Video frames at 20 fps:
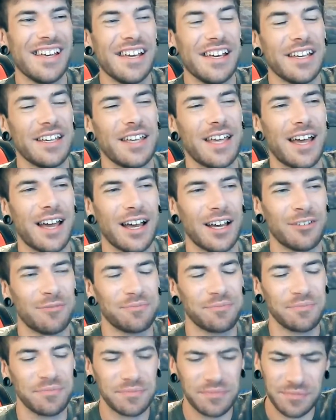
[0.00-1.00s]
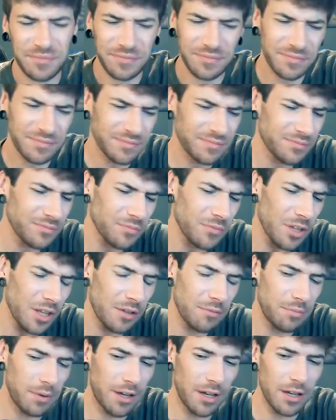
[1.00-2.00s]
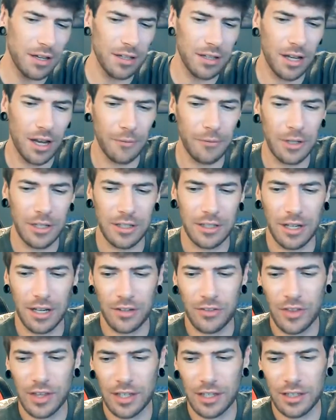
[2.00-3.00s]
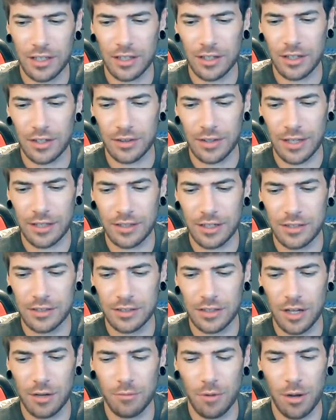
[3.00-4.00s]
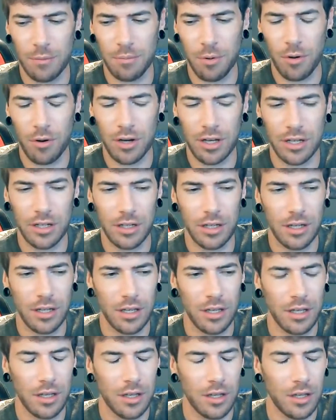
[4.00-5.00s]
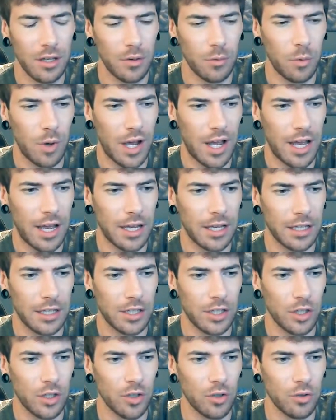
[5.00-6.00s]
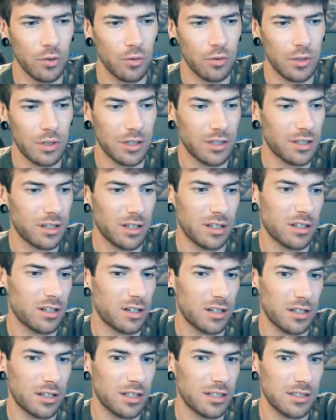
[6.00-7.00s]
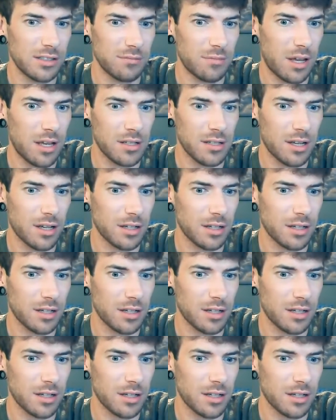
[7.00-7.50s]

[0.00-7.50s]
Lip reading: yeah. But I mean, I think there does come a point where you're like, listen, man, I